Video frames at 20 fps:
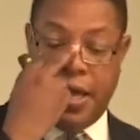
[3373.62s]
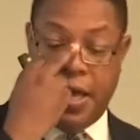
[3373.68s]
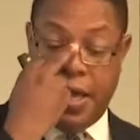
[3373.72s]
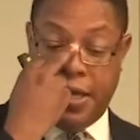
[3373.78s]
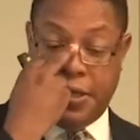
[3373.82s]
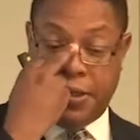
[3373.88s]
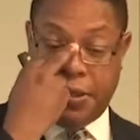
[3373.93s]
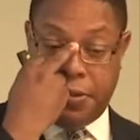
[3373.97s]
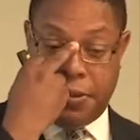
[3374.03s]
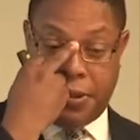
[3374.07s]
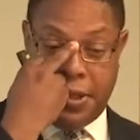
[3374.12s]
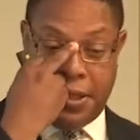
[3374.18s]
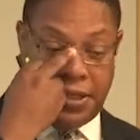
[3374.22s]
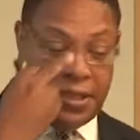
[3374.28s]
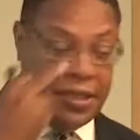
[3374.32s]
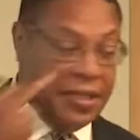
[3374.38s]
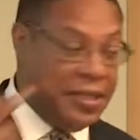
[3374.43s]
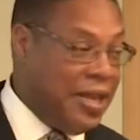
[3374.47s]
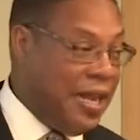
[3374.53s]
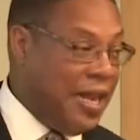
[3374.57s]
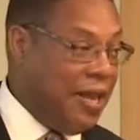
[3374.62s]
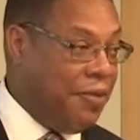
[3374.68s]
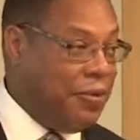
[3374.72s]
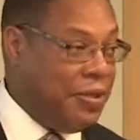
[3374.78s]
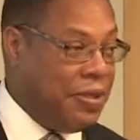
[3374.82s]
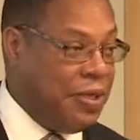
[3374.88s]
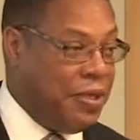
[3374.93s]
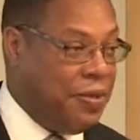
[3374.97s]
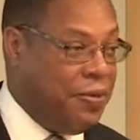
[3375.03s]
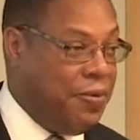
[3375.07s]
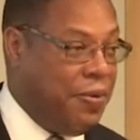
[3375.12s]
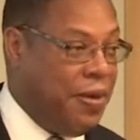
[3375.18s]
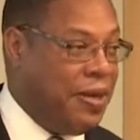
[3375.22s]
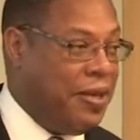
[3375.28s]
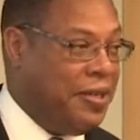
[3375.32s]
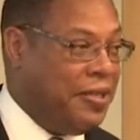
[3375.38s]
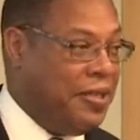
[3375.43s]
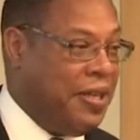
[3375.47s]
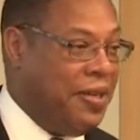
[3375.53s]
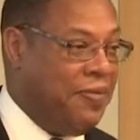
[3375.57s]
And so since this guy was a
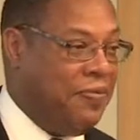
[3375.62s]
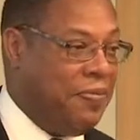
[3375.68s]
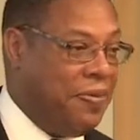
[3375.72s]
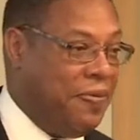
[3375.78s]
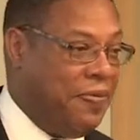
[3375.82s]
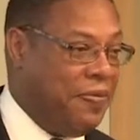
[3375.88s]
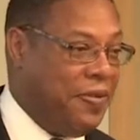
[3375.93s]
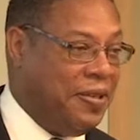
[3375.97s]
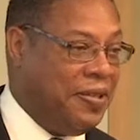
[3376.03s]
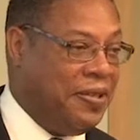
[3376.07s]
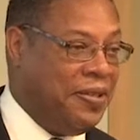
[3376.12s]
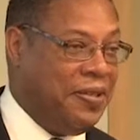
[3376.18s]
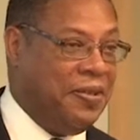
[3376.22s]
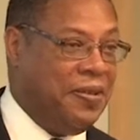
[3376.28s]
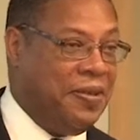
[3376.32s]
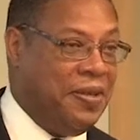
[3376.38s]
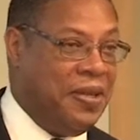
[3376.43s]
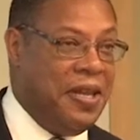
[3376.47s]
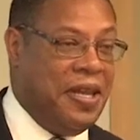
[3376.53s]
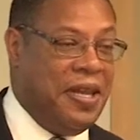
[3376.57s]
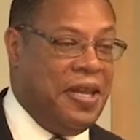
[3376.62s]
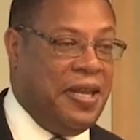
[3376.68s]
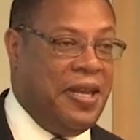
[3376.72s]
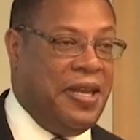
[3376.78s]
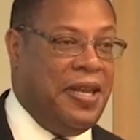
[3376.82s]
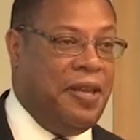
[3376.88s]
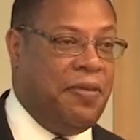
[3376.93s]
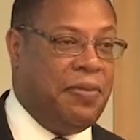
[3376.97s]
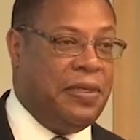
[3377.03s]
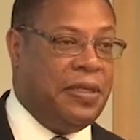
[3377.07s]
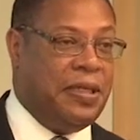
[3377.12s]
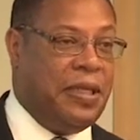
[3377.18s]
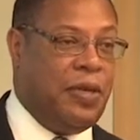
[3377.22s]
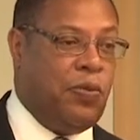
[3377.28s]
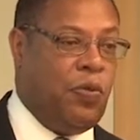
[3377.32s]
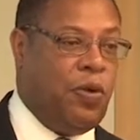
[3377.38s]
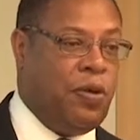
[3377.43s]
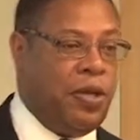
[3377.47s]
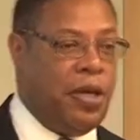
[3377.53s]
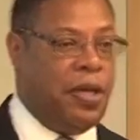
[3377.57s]
quantitative professor, he was
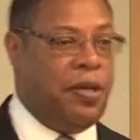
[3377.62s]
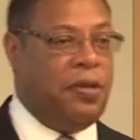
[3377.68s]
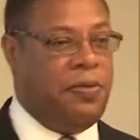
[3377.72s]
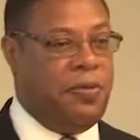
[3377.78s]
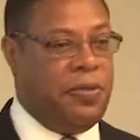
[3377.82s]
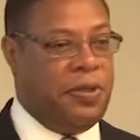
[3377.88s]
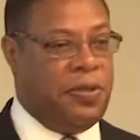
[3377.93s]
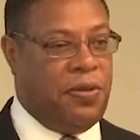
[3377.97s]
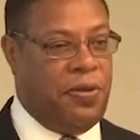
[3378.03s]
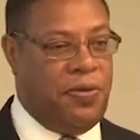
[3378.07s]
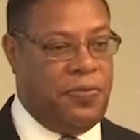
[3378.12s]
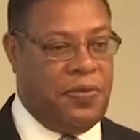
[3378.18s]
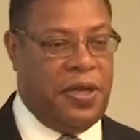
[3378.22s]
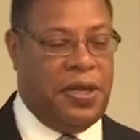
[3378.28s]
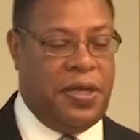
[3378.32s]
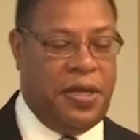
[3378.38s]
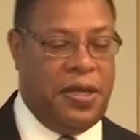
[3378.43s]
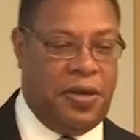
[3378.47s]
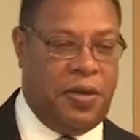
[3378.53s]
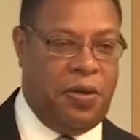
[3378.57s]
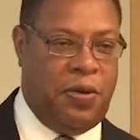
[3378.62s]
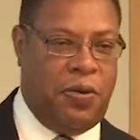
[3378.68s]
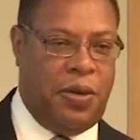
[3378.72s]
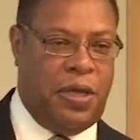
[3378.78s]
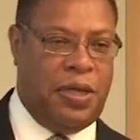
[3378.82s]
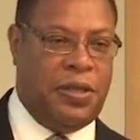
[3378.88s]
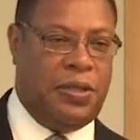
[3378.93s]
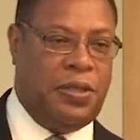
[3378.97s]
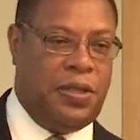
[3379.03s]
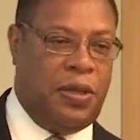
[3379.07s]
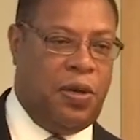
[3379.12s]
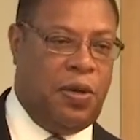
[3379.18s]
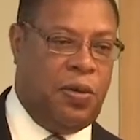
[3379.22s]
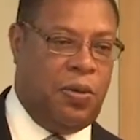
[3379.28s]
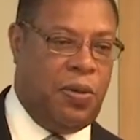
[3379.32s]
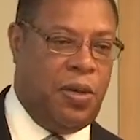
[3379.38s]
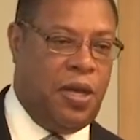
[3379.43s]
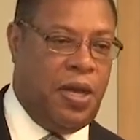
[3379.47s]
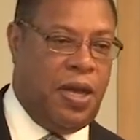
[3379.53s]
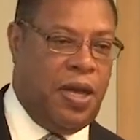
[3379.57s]
saying, well, you got to do a survey, and
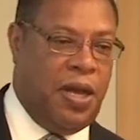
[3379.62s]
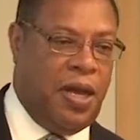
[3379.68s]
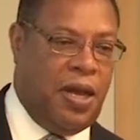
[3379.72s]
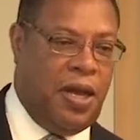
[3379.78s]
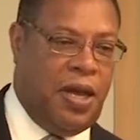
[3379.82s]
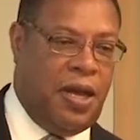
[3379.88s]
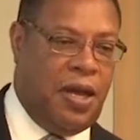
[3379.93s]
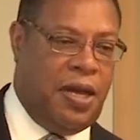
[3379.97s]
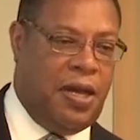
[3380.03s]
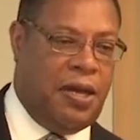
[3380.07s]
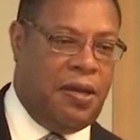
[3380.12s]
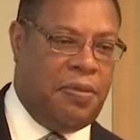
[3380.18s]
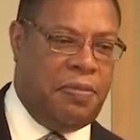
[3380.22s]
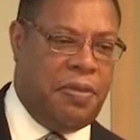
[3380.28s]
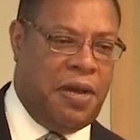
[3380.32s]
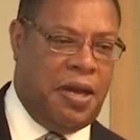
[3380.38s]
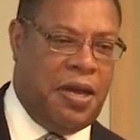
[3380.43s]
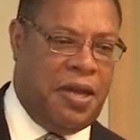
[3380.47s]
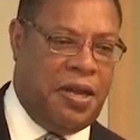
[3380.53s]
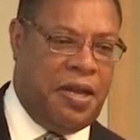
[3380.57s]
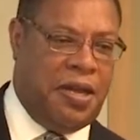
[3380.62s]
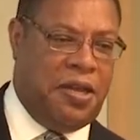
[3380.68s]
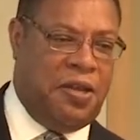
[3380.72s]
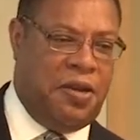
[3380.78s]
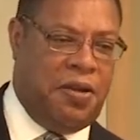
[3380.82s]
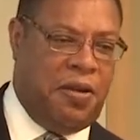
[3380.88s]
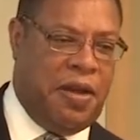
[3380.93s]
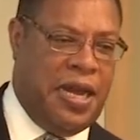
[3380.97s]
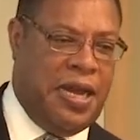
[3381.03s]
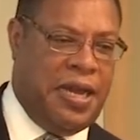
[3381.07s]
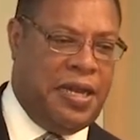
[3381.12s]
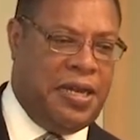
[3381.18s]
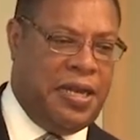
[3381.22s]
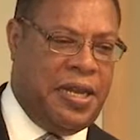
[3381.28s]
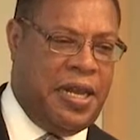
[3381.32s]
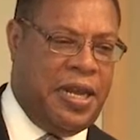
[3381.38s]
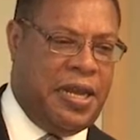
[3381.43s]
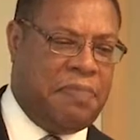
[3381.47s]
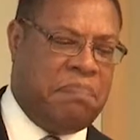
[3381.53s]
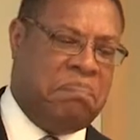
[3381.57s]
so I had to
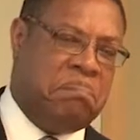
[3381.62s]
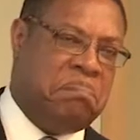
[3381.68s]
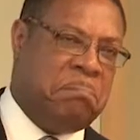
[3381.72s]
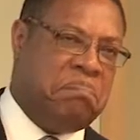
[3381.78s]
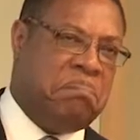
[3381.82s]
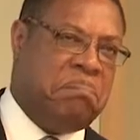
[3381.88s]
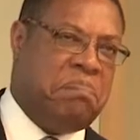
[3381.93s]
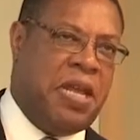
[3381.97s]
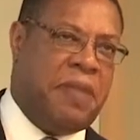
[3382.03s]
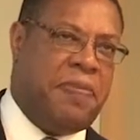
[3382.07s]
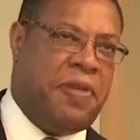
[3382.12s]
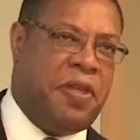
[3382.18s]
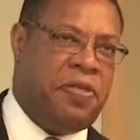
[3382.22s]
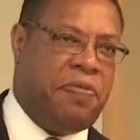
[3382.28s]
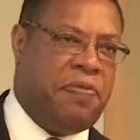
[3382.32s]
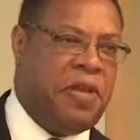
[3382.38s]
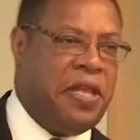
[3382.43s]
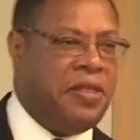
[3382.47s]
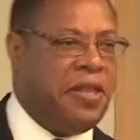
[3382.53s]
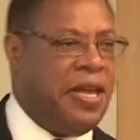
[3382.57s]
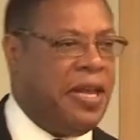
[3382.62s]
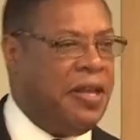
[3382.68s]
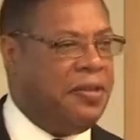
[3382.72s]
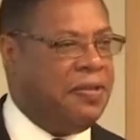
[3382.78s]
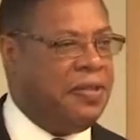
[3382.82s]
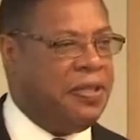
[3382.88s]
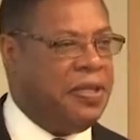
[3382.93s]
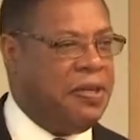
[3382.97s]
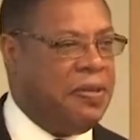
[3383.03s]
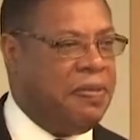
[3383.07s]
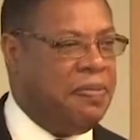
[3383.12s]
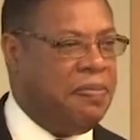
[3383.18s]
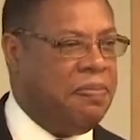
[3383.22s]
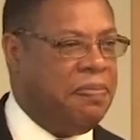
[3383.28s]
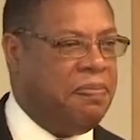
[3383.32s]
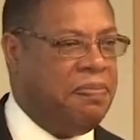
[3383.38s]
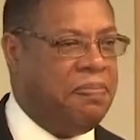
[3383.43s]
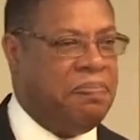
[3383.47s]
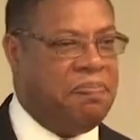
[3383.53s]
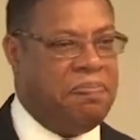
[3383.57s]
get maybe
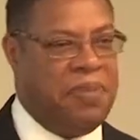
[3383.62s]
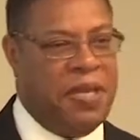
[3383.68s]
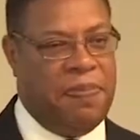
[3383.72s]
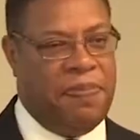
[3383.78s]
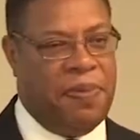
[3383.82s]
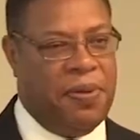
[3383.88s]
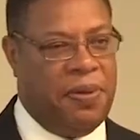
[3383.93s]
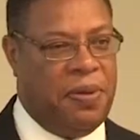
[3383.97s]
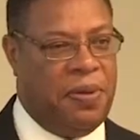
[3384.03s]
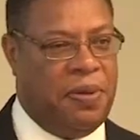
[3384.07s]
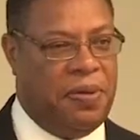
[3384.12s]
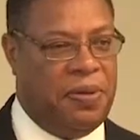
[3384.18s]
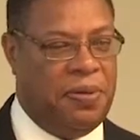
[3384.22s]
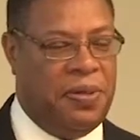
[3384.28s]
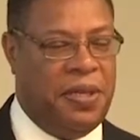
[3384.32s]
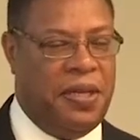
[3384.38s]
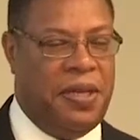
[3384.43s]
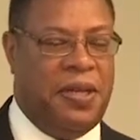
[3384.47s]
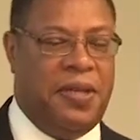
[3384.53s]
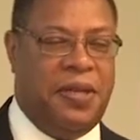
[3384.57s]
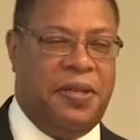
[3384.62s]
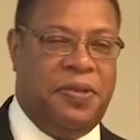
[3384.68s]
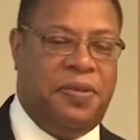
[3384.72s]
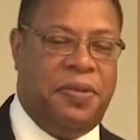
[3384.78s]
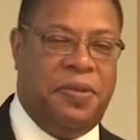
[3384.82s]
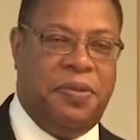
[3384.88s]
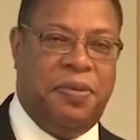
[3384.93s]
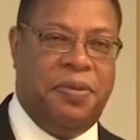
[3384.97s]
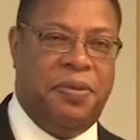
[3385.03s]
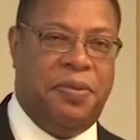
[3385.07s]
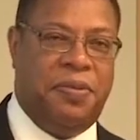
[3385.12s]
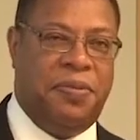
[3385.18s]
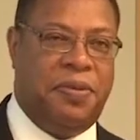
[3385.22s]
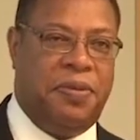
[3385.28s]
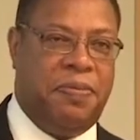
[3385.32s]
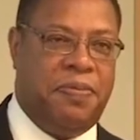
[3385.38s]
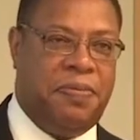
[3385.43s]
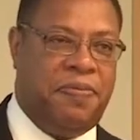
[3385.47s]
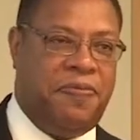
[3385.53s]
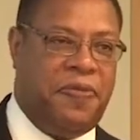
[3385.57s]
3,000 people to
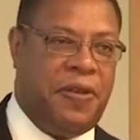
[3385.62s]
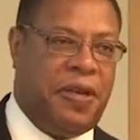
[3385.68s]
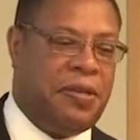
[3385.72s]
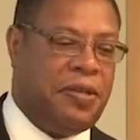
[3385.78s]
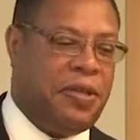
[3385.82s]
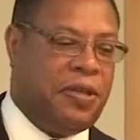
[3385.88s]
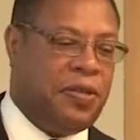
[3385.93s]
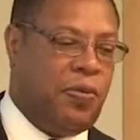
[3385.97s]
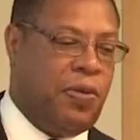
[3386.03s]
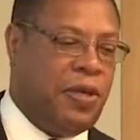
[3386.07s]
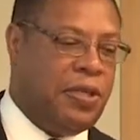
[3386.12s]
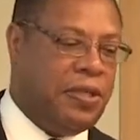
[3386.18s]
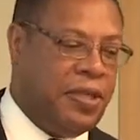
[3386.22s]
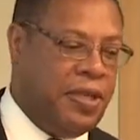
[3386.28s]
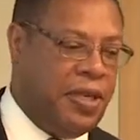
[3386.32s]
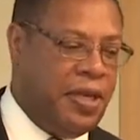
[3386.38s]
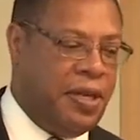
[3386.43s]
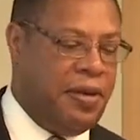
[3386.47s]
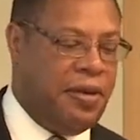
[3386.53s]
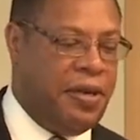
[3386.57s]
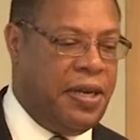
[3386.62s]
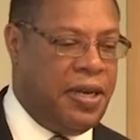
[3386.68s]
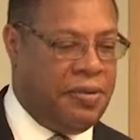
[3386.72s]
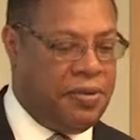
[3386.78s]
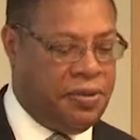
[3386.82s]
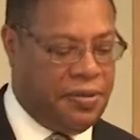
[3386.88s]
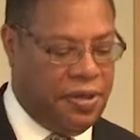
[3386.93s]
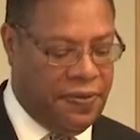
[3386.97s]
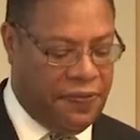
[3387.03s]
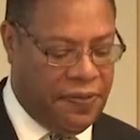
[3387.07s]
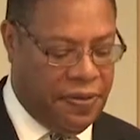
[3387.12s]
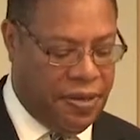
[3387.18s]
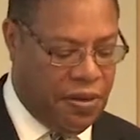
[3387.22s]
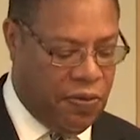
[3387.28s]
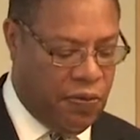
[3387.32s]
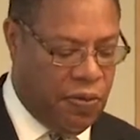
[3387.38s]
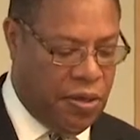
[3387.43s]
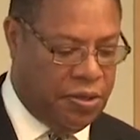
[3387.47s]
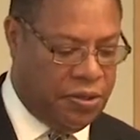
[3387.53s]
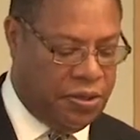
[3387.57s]
fill out this questionnaire, and then I was trying to figure
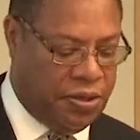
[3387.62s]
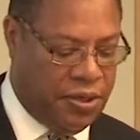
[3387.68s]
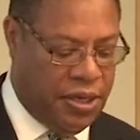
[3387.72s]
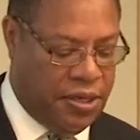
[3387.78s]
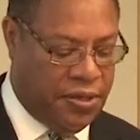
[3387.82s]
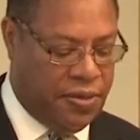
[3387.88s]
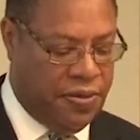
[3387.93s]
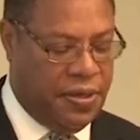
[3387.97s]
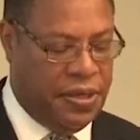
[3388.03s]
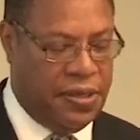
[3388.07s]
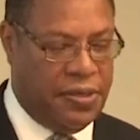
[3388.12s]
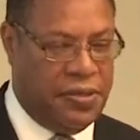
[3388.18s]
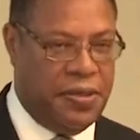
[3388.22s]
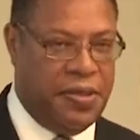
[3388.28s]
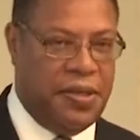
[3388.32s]
out, well, should I do it